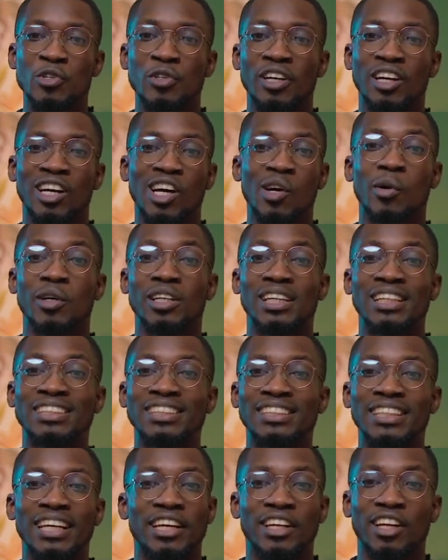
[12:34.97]
You can go out
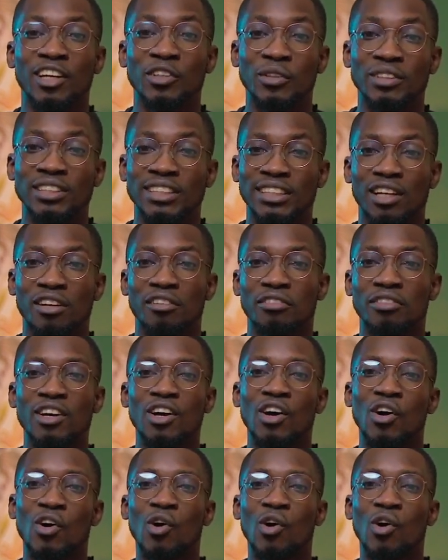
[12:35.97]
and check it out yourself.